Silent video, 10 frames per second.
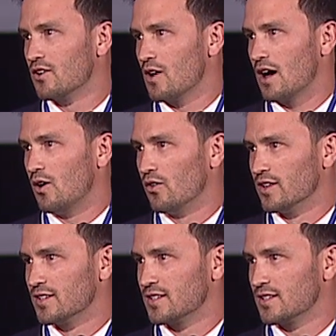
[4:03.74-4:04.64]
know how all
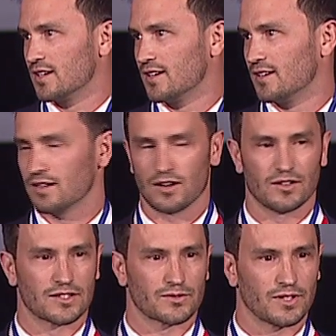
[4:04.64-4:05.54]
this
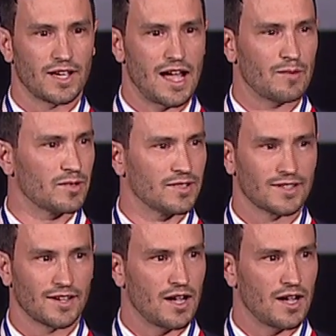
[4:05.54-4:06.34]
really happened.